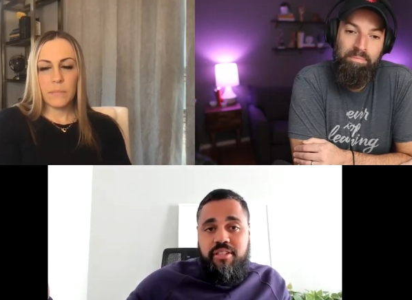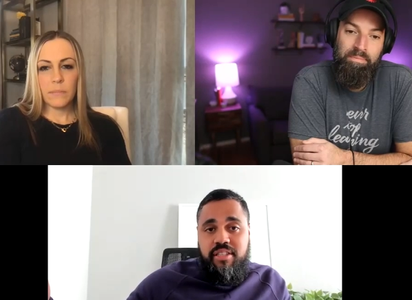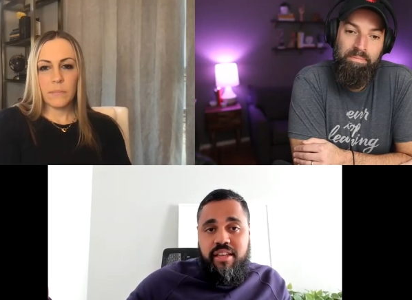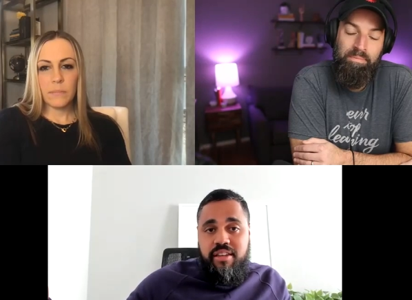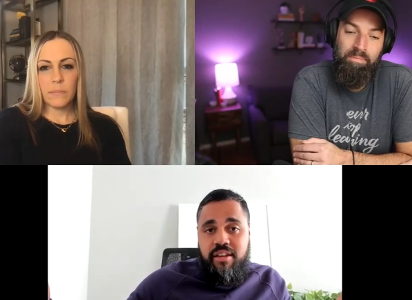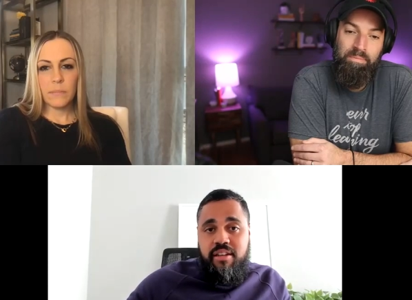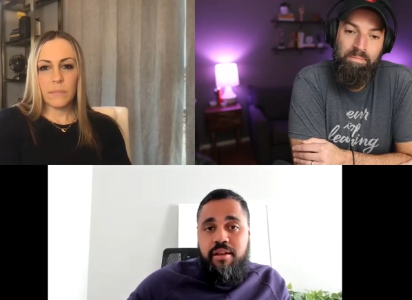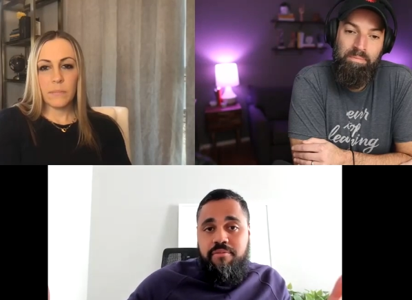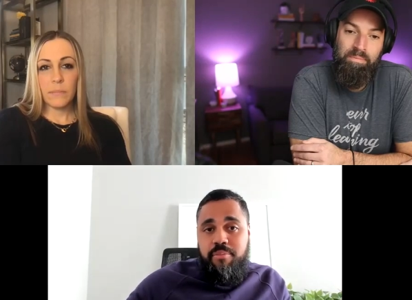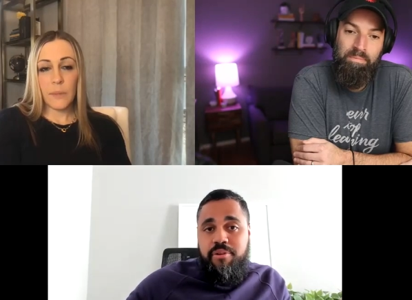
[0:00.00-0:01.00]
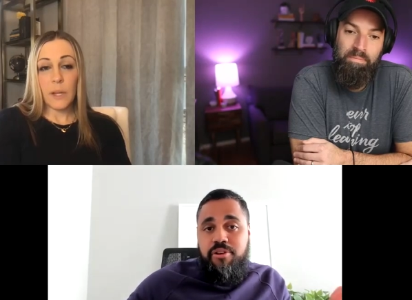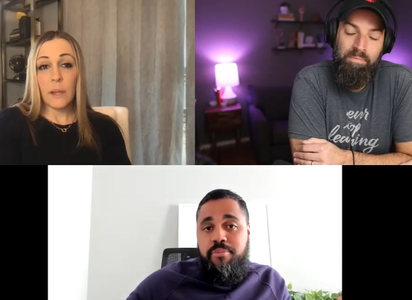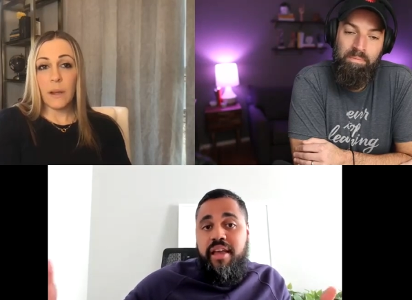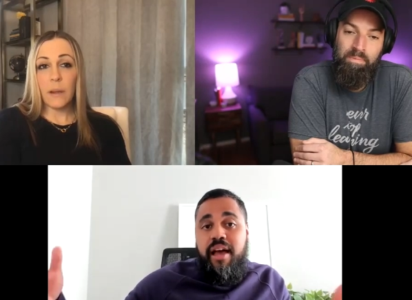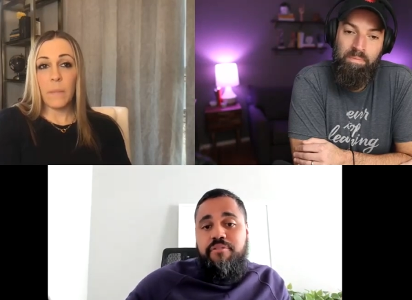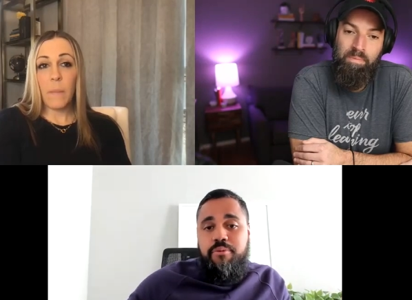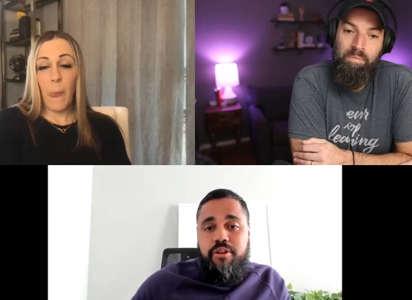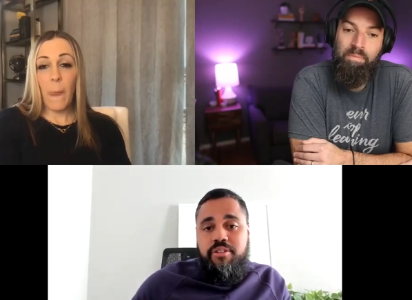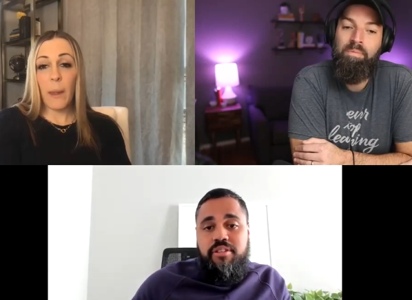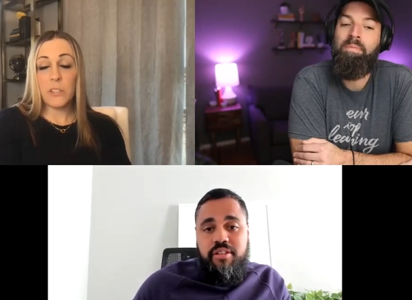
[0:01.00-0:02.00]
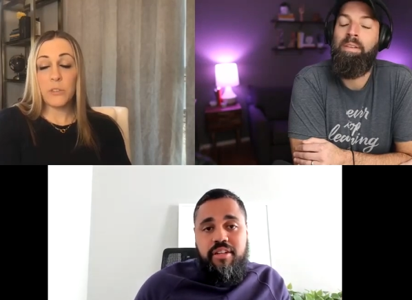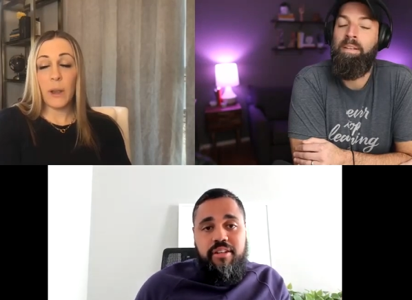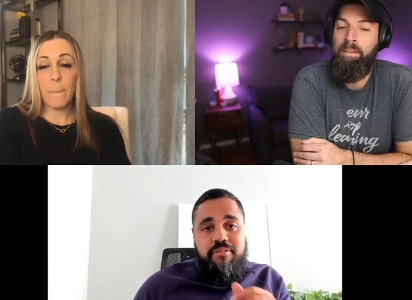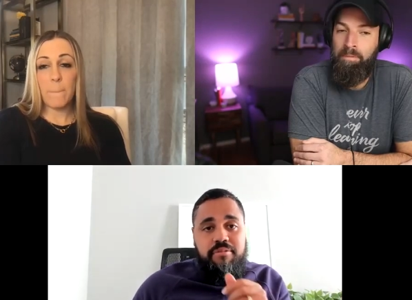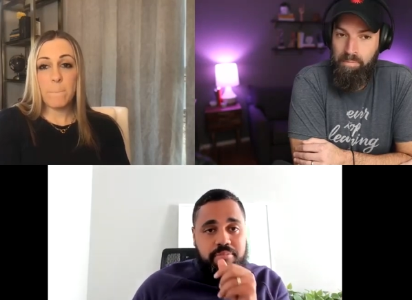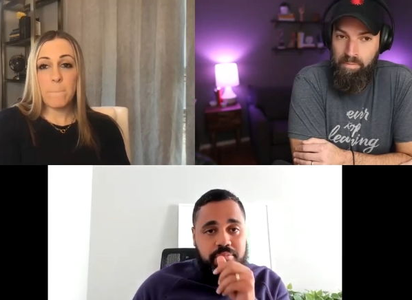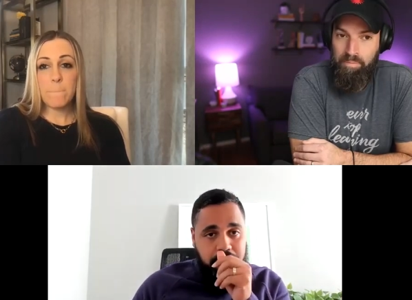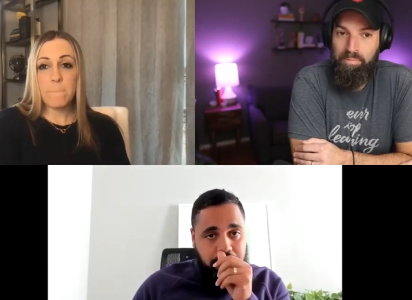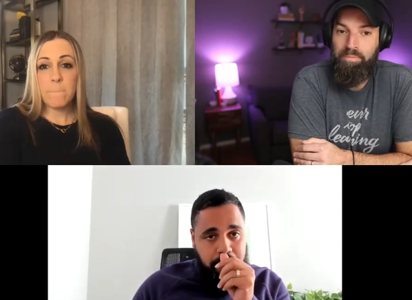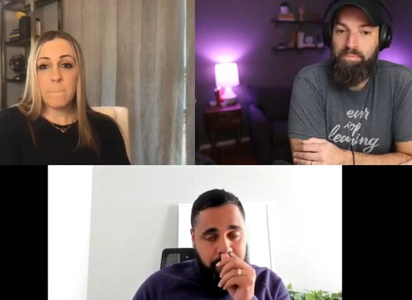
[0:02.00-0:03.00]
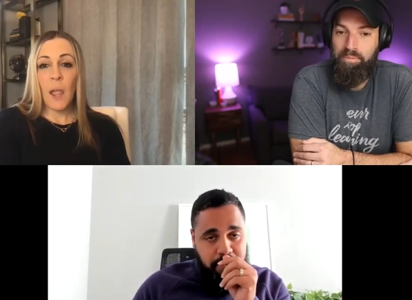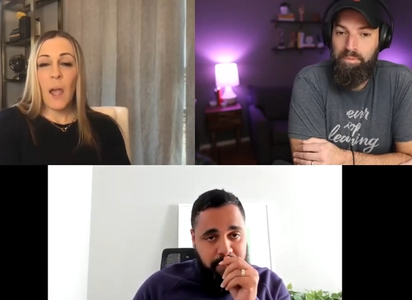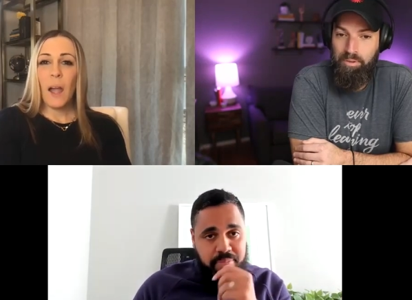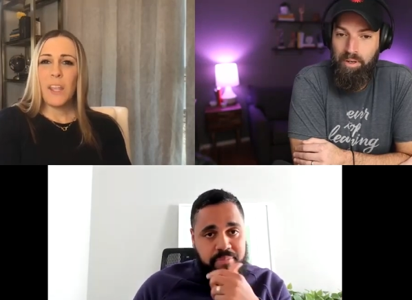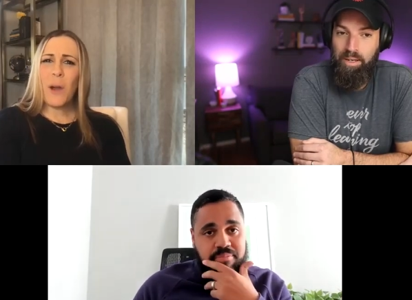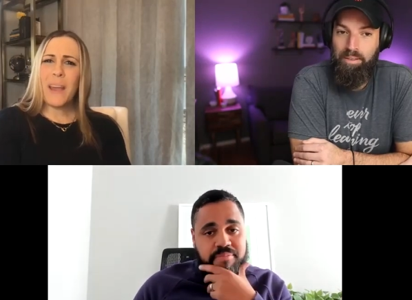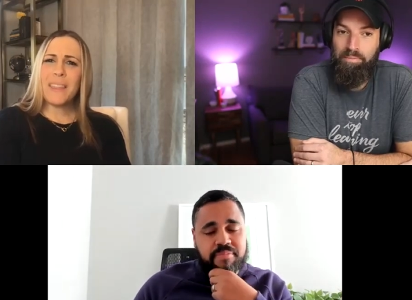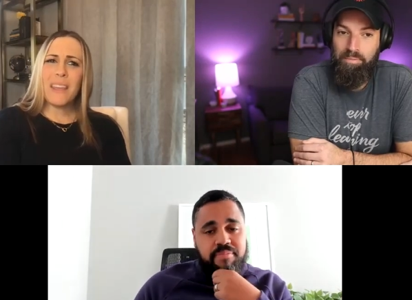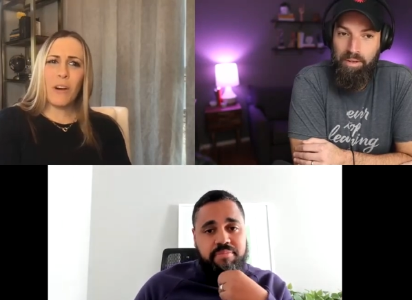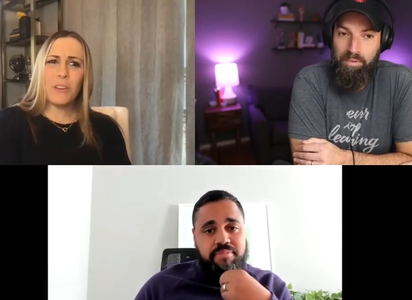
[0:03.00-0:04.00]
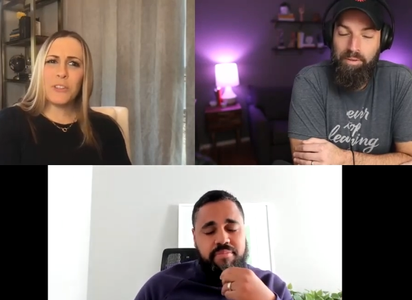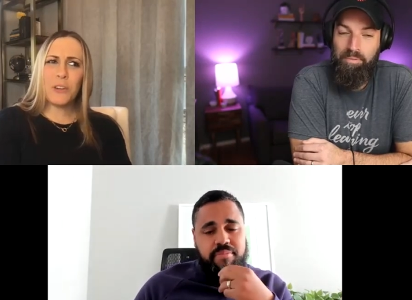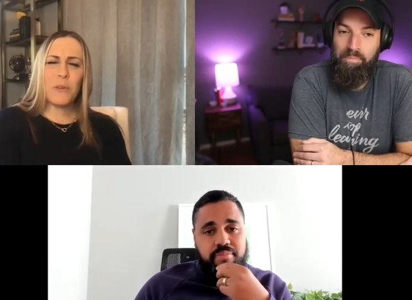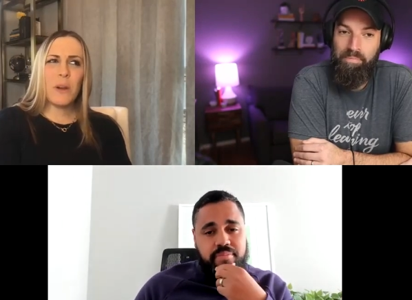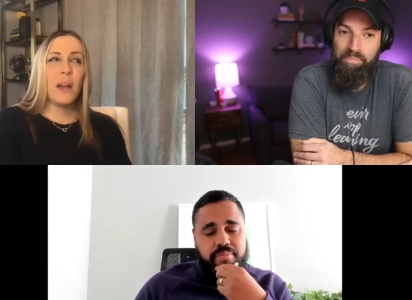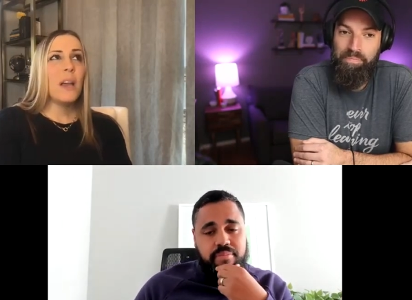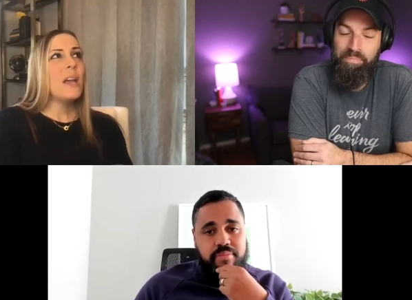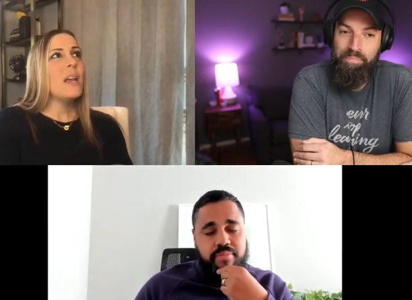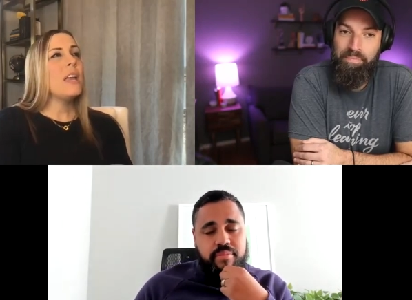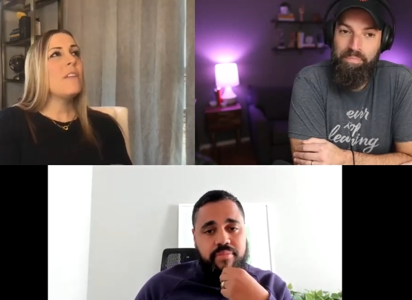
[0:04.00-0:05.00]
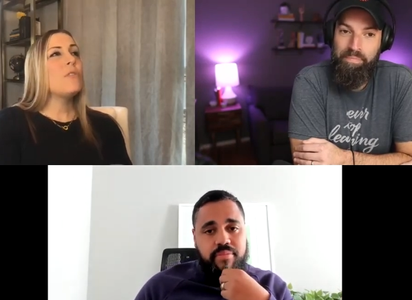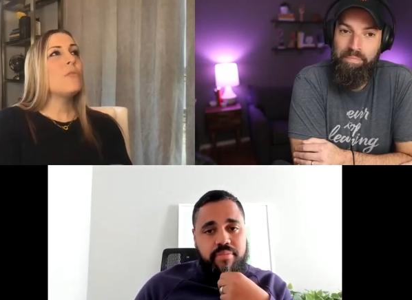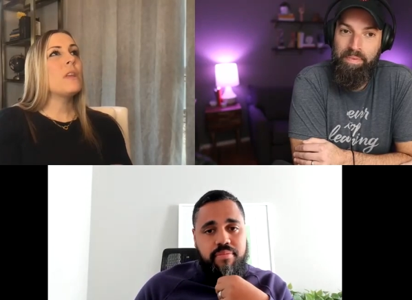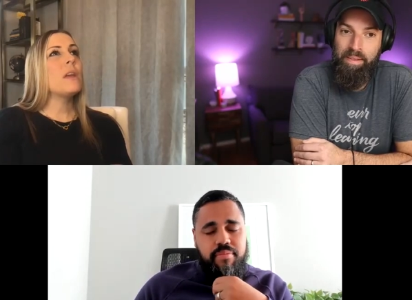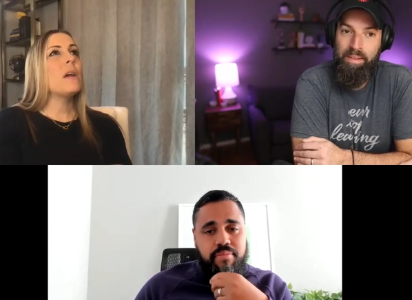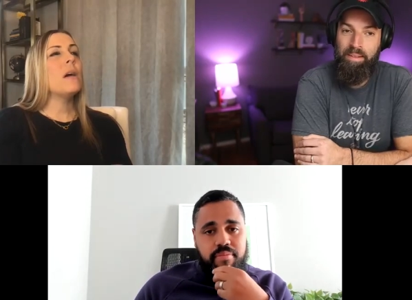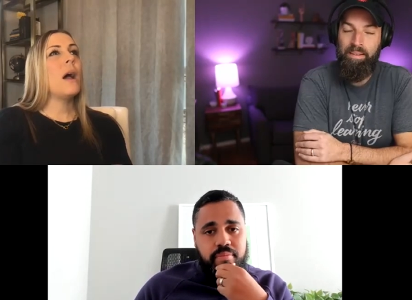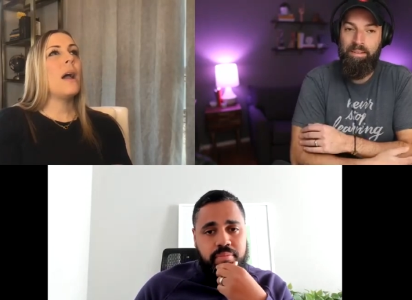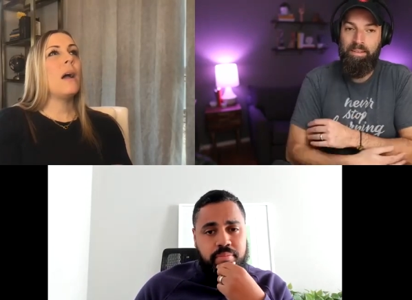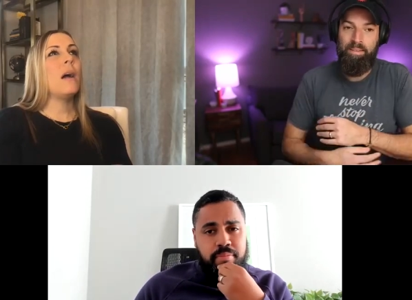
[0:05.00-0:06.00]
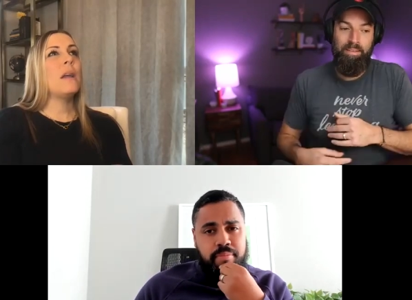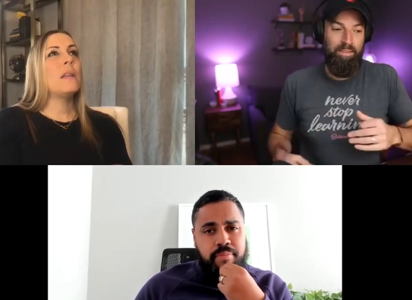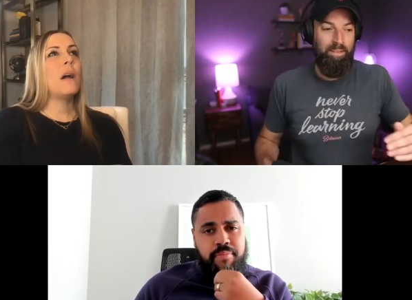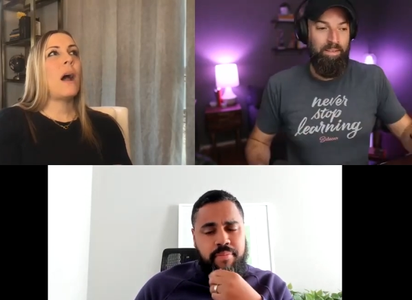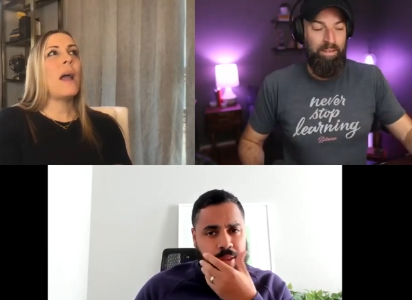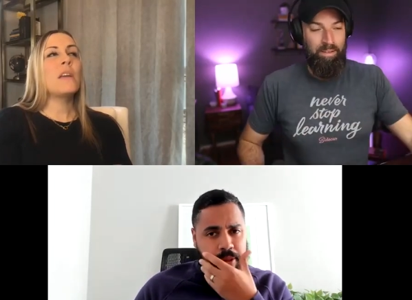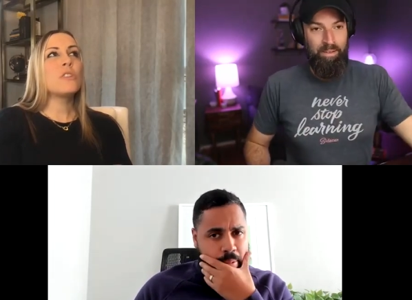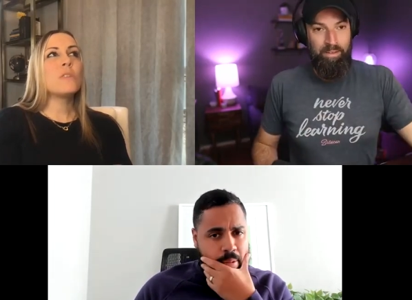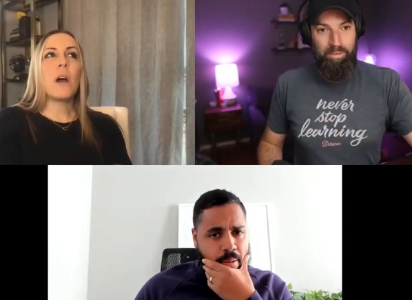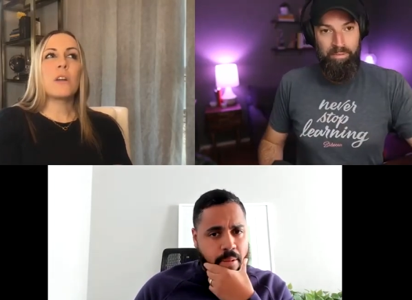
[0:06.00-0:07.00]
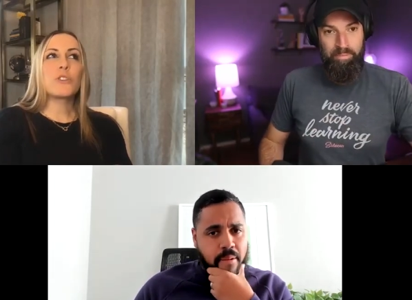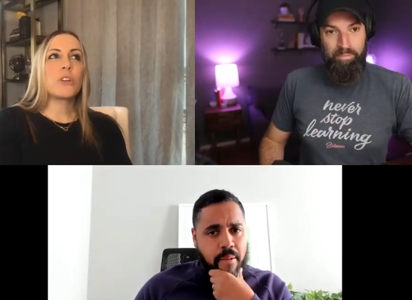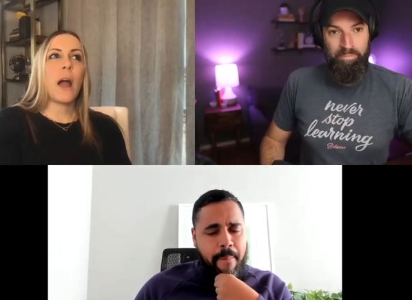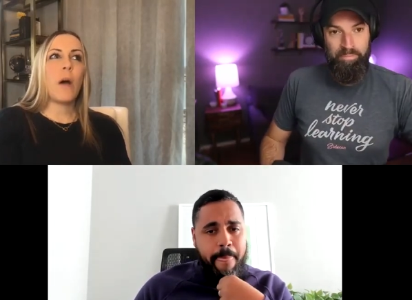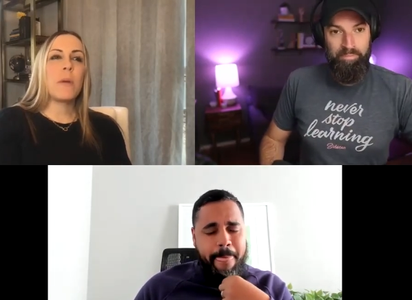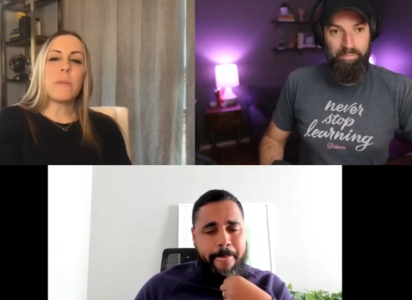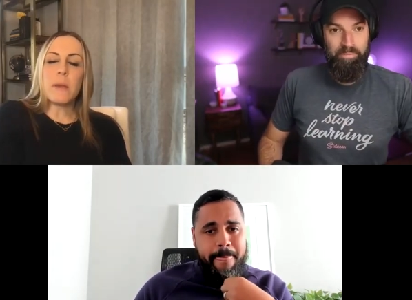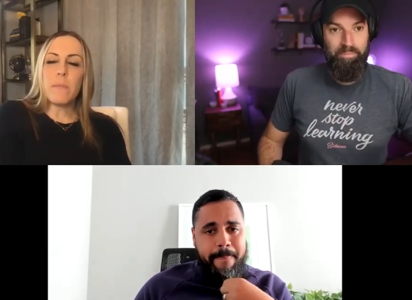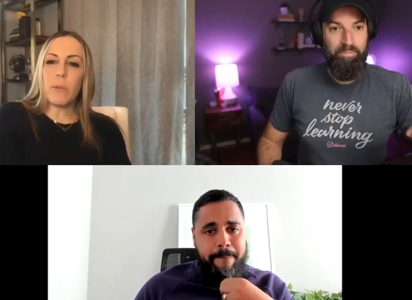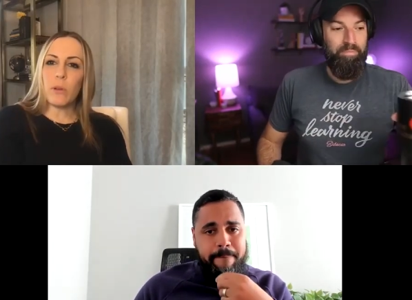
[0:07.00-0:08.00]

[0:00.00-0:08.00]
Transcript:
Speaker 1: that did come from adobe afterwards that's right, right. Well, i think
Speaker 2: also if you think uh, I I actually not sure how many people